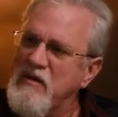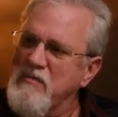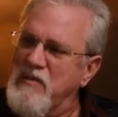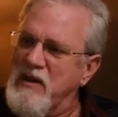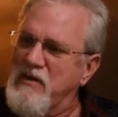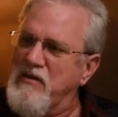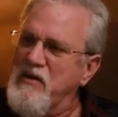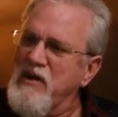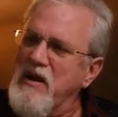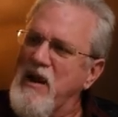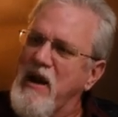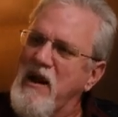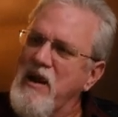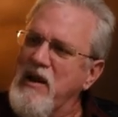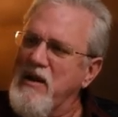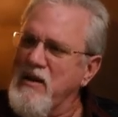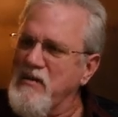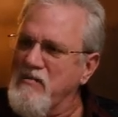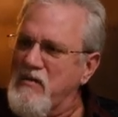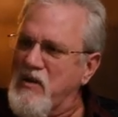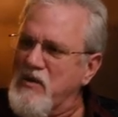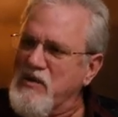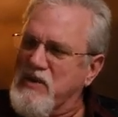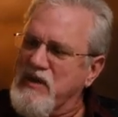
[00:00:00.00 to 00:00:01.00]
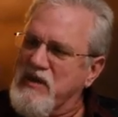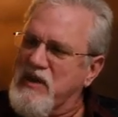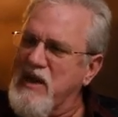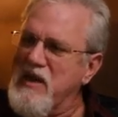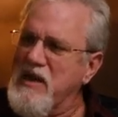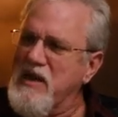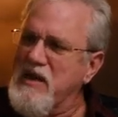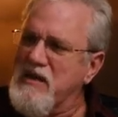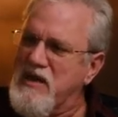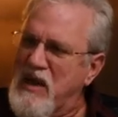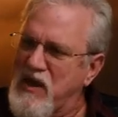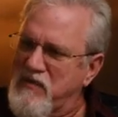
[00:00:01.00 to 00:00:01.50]
between Allah and Moses,
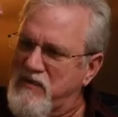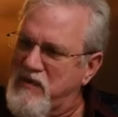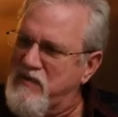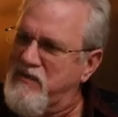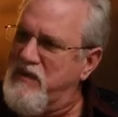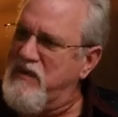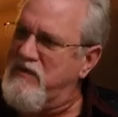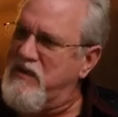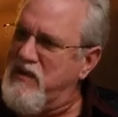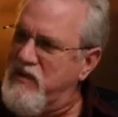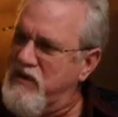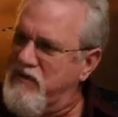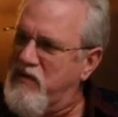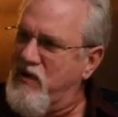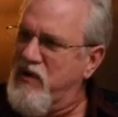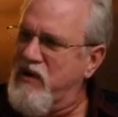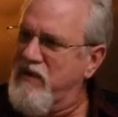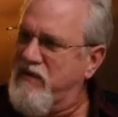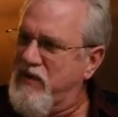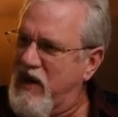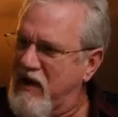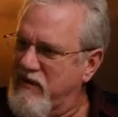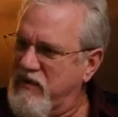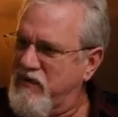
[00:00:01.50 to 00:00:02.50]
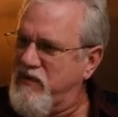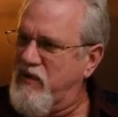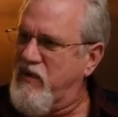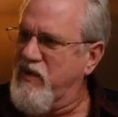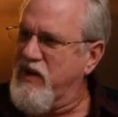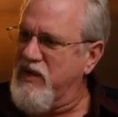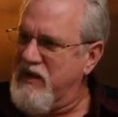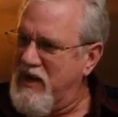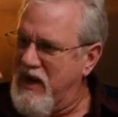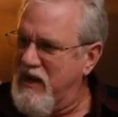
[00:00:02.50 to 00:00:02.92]
getting it down from 50 to 45 to 40,